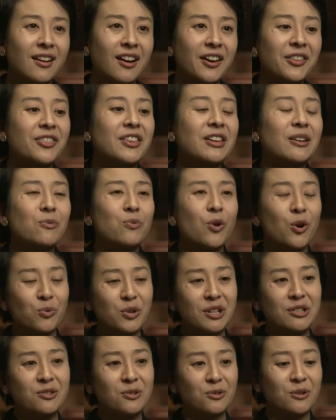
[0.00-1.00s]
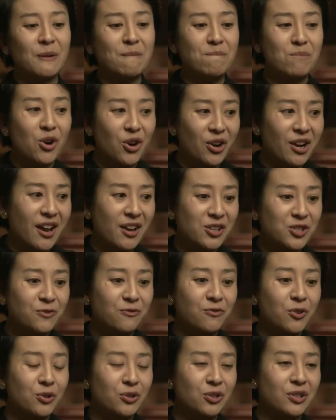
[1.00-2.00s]
I think what we do at Monash,
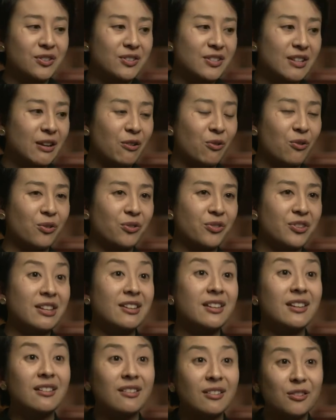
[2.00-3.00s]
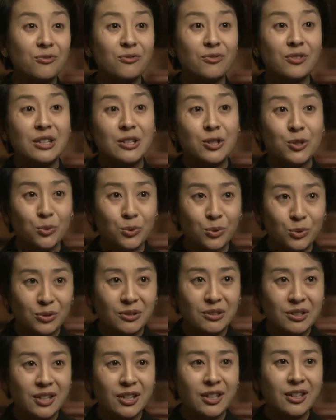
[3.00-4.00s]
focusing on the individual,
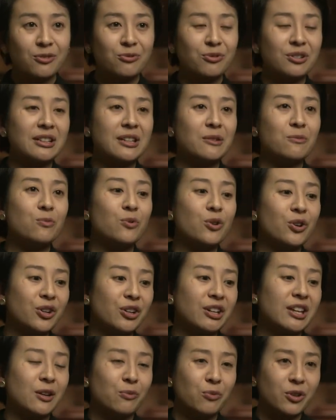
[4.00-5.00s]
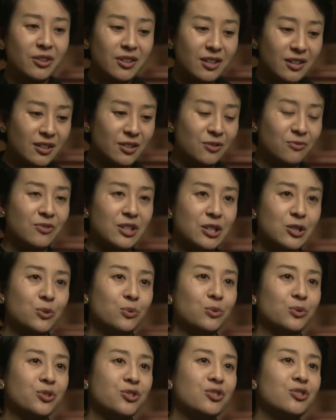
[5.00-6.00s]
really working with
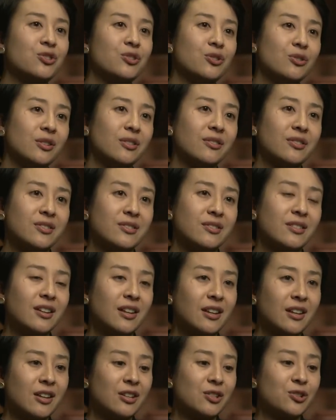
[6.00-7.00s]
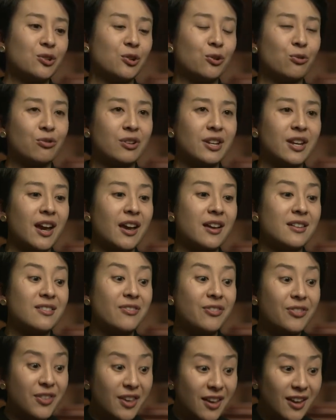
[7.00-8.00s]
individual students to create
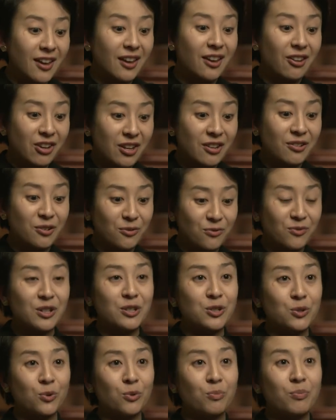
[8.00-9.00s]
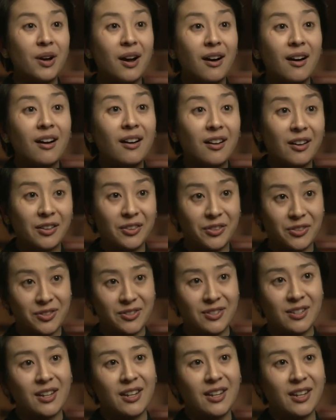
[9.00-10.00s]
their individual
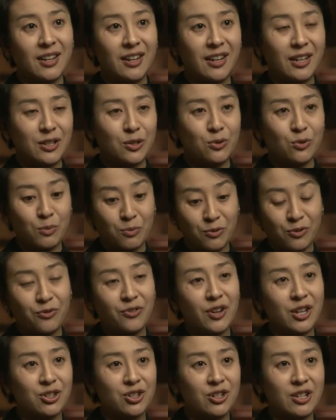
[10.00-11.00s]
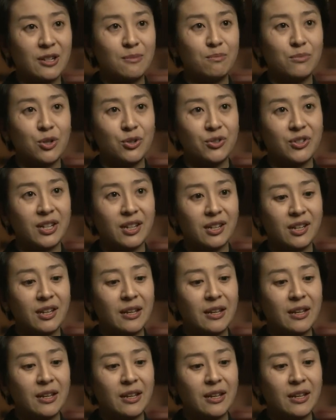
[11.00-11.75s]
paths into a profession in music